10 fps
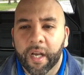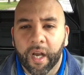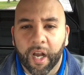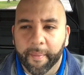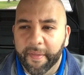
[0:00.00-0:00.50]

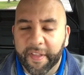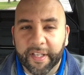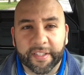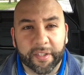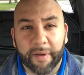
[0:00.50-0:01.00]
I
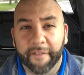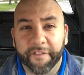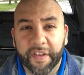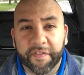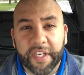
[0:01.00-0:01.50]
think it's around
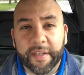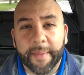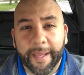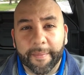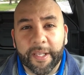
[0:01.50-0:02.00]
50
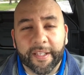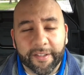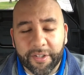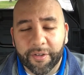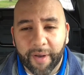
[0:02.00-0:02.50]
maybe in
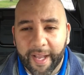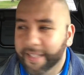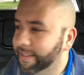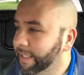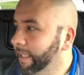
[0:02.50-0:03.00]
the
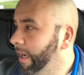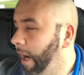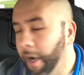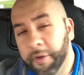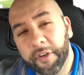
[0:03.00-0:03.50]
US,
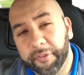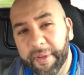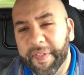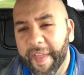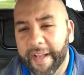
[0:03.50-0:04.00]
under
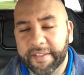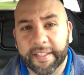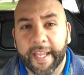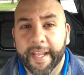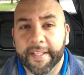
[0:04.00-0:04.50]

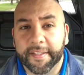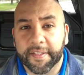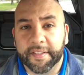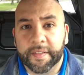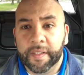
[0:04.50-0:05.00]
3,000
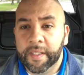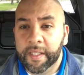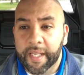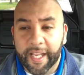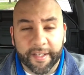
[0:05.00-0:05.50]
cases,
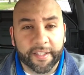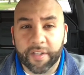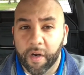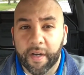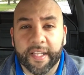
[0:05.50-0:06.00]
and
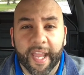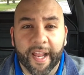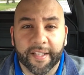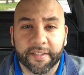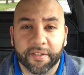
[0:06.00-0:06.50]
it's already
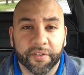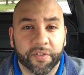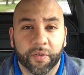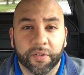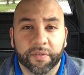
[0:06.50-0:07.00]
chaos in the
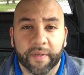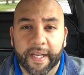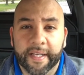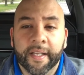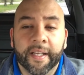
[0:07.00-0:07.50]
stores,
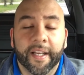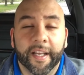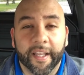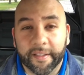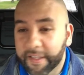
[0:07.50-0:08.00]
right?
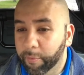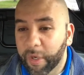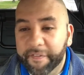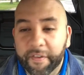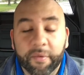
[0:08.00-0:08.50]

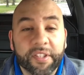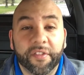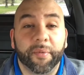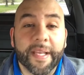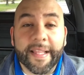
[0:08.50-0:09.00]
What if it was
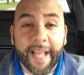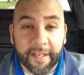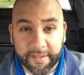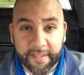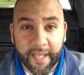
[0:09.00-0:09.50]

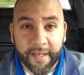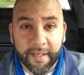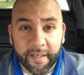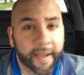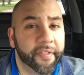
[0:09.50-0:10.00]
3,000 dead
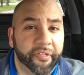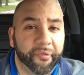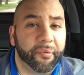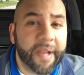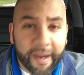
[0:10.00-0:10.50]
and
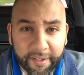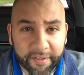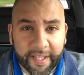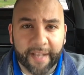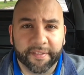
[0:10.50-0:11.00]

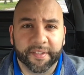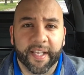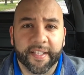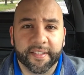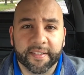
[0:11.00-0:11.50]
300,000
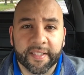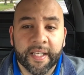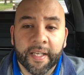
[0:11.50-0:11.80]
cases?